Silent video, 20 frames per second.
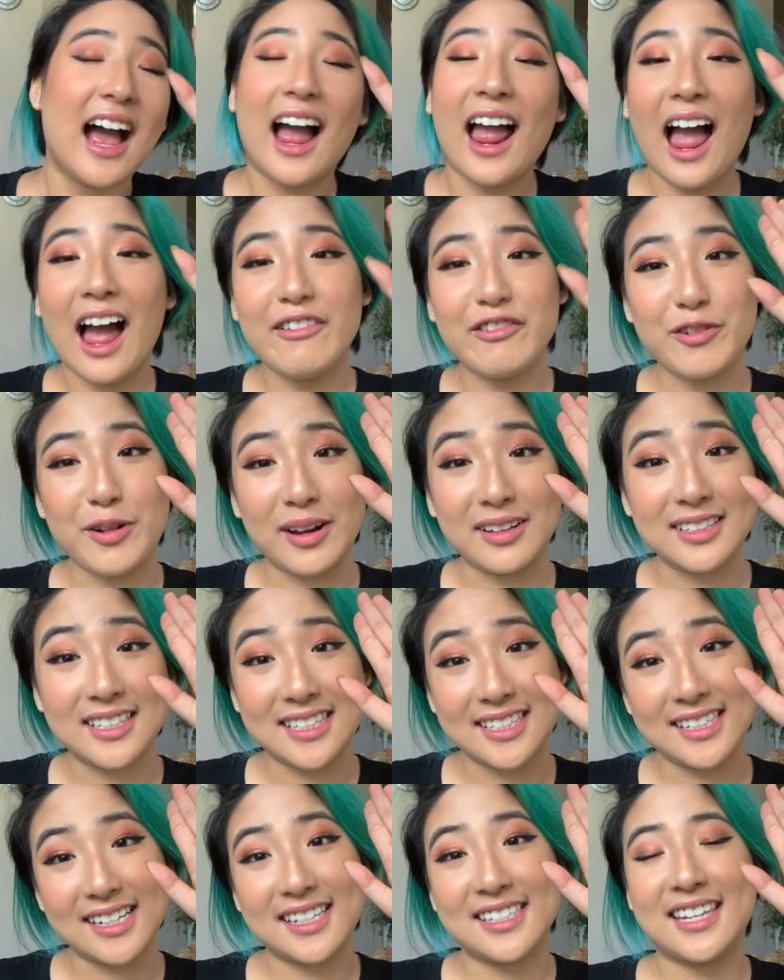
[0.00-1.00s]
I have around
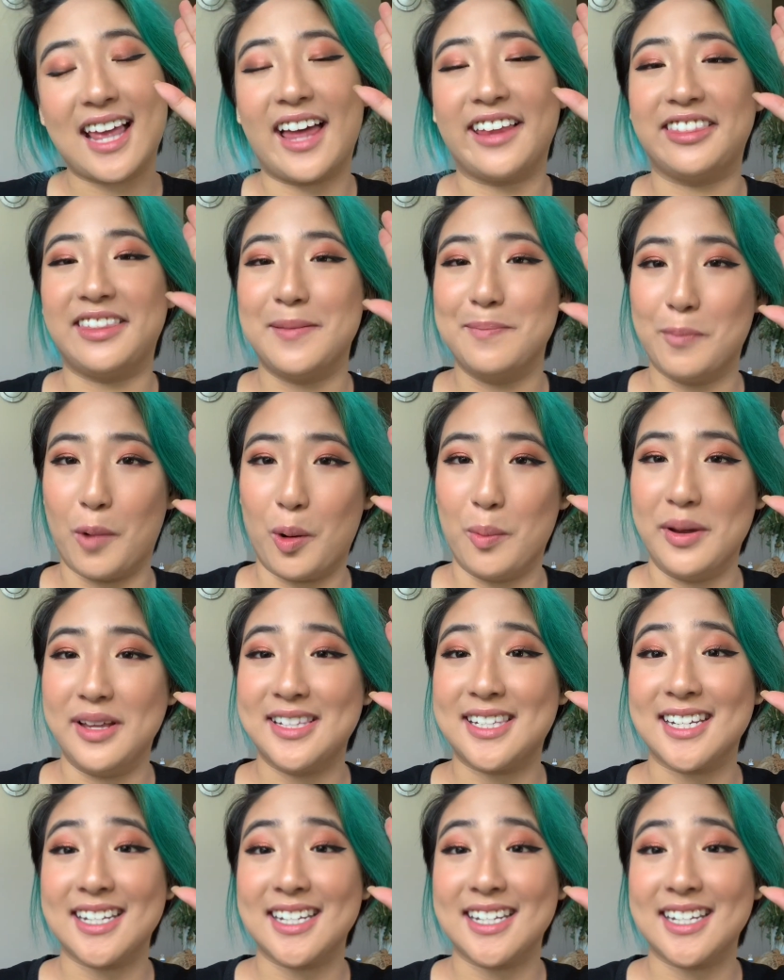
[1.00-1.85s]
6 at the moment,